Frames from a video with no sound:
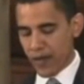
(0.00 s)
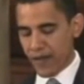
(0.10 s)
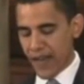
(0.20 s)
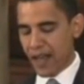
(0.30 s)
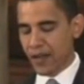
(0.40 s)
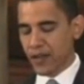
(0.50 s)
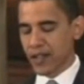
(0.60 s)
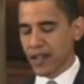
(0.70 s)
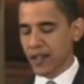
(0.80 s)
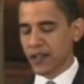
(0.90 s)
that values
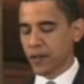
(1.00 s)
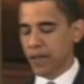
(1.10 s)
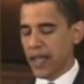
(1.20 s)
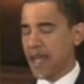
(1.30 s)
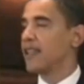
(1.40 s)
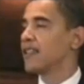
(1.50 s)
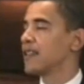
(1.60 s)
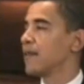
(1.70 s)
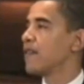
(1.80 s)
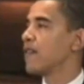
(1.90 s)
and culture play in
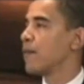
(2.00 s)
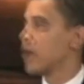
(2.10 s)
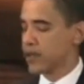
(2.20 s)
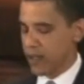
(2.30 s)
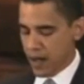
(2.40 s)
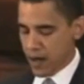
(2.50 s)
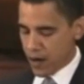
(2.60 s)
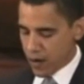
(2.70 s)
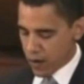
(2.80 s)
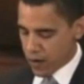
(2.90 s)
some of our most
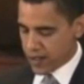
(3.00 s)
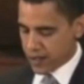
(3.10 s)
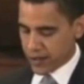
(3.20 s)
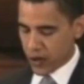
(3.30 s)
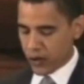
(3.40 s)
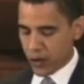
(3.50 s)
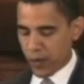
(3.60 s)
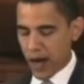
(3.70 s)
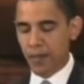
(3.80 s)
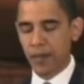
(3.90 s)
urgent social
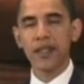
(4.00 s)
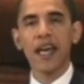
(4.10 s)
problems.